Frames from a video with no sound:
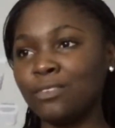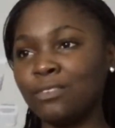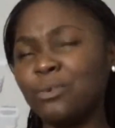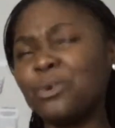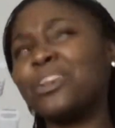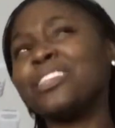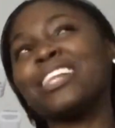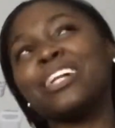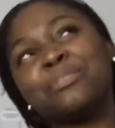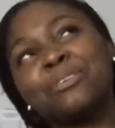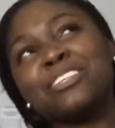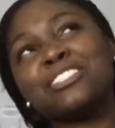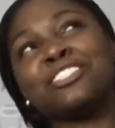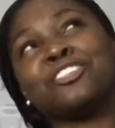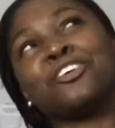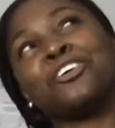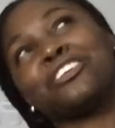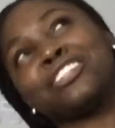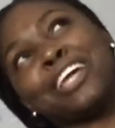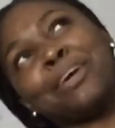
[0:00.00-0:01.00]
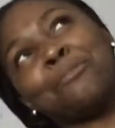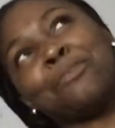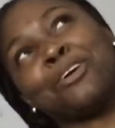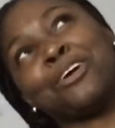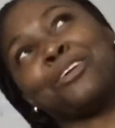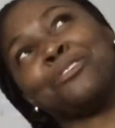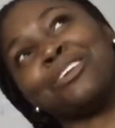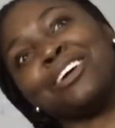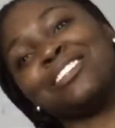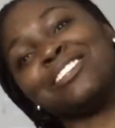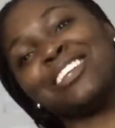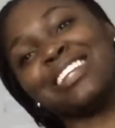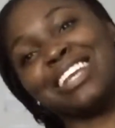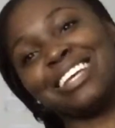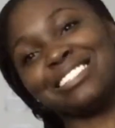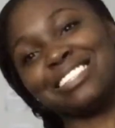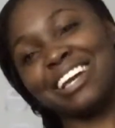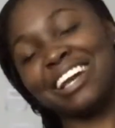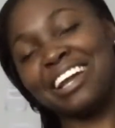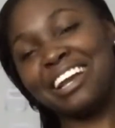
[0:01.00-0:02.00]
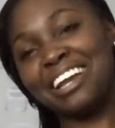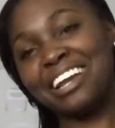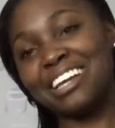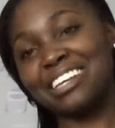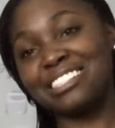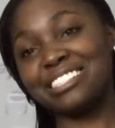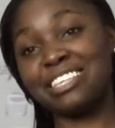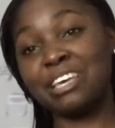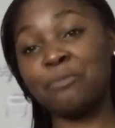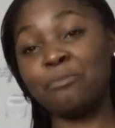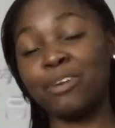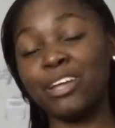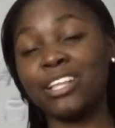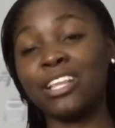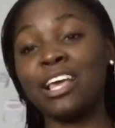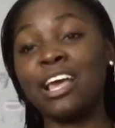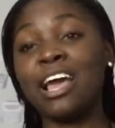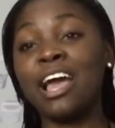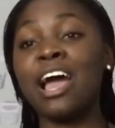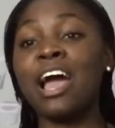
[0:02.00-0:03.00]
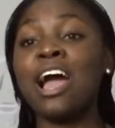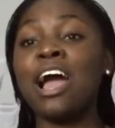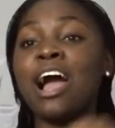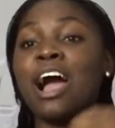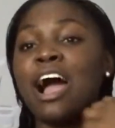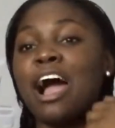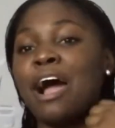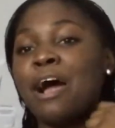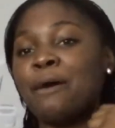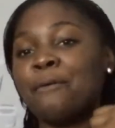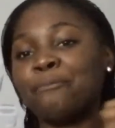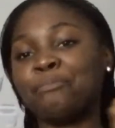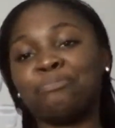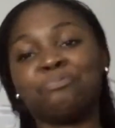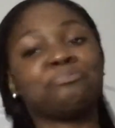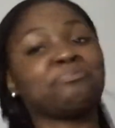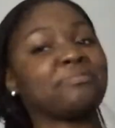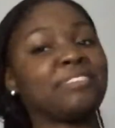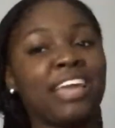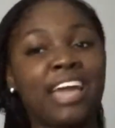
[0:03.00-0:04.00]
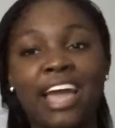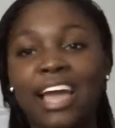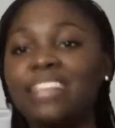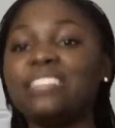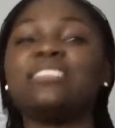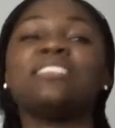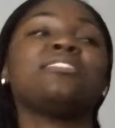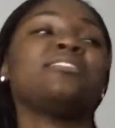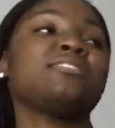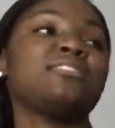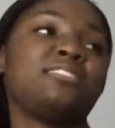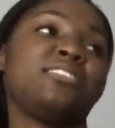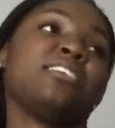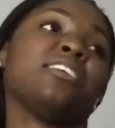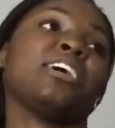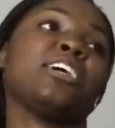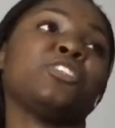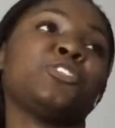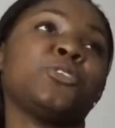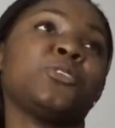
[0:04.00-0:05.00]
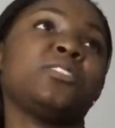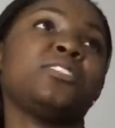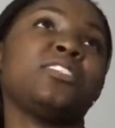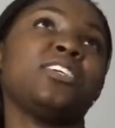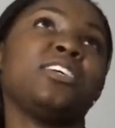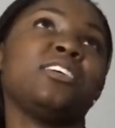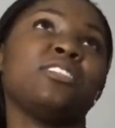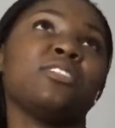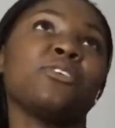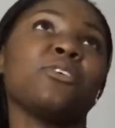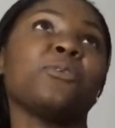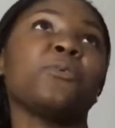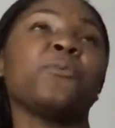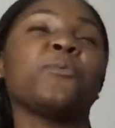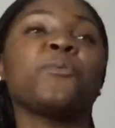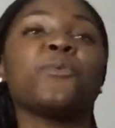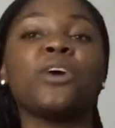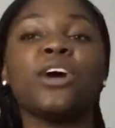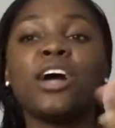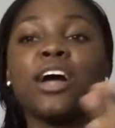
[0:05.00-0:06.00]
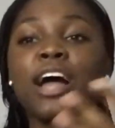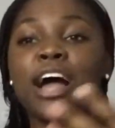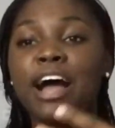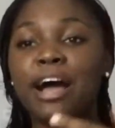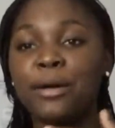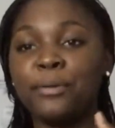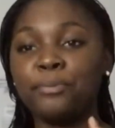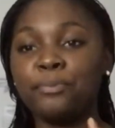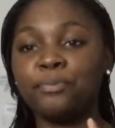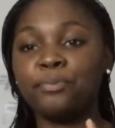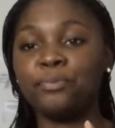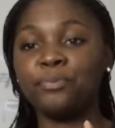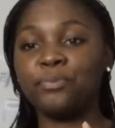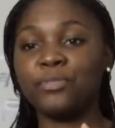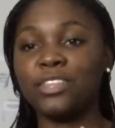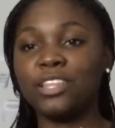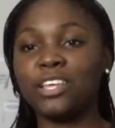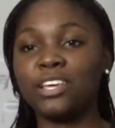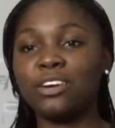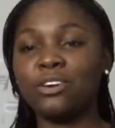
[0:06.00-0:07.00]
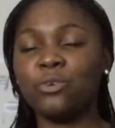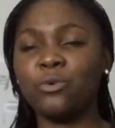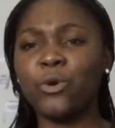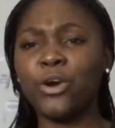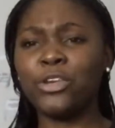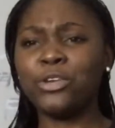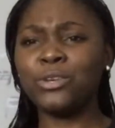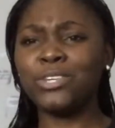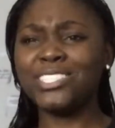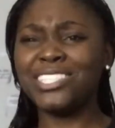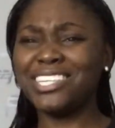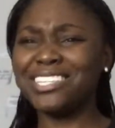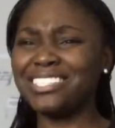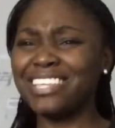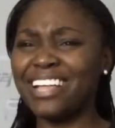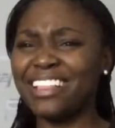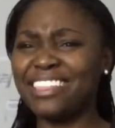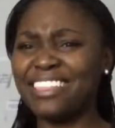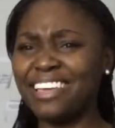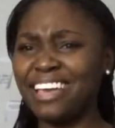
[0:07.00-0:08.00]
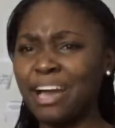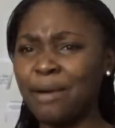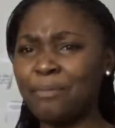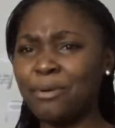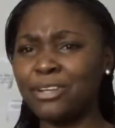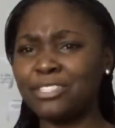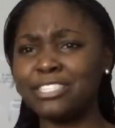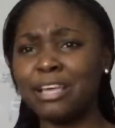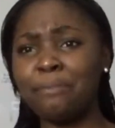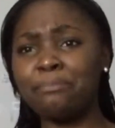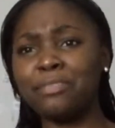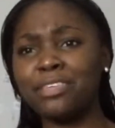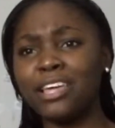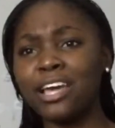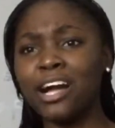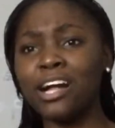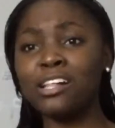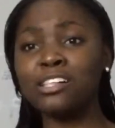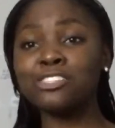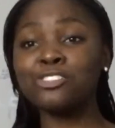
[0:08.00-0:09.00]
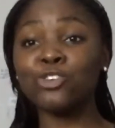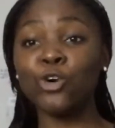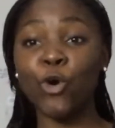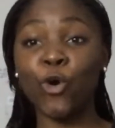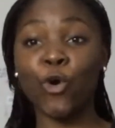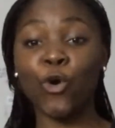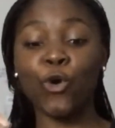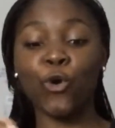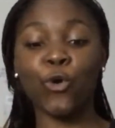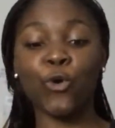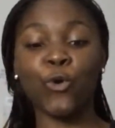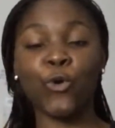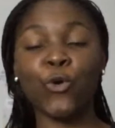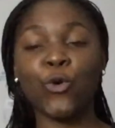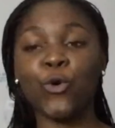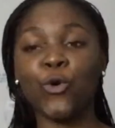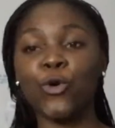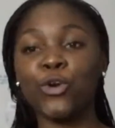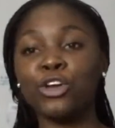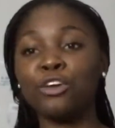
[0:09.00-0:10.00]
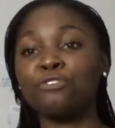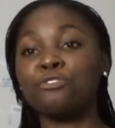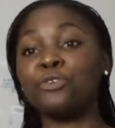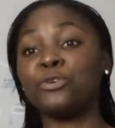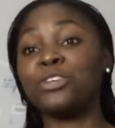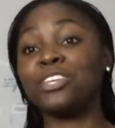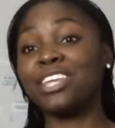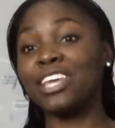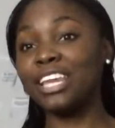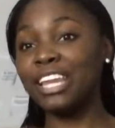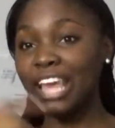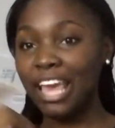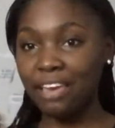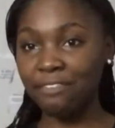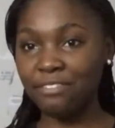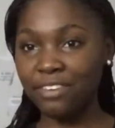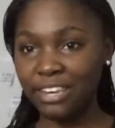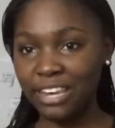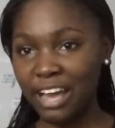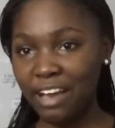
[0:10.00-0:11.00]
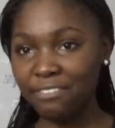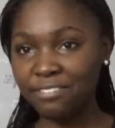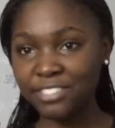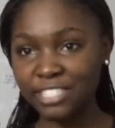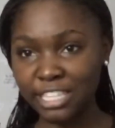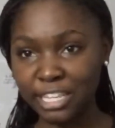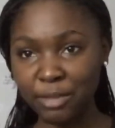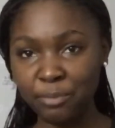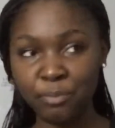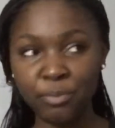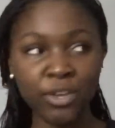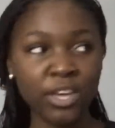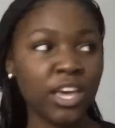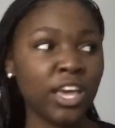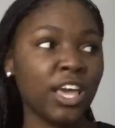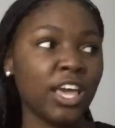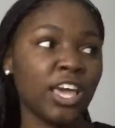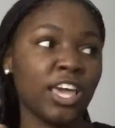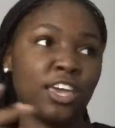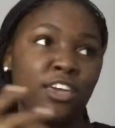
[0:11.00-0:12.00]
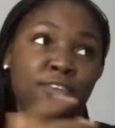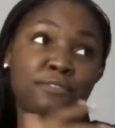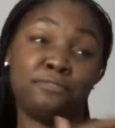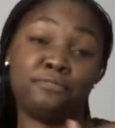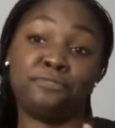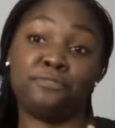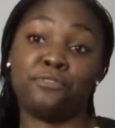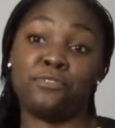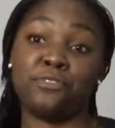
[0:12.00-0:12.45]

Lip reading: well, that was a long time ago. That's not exactly last year, but yeah, I just think I should say it though. Um, when you just start thinking about something else, or if you didn't have enough sleep, if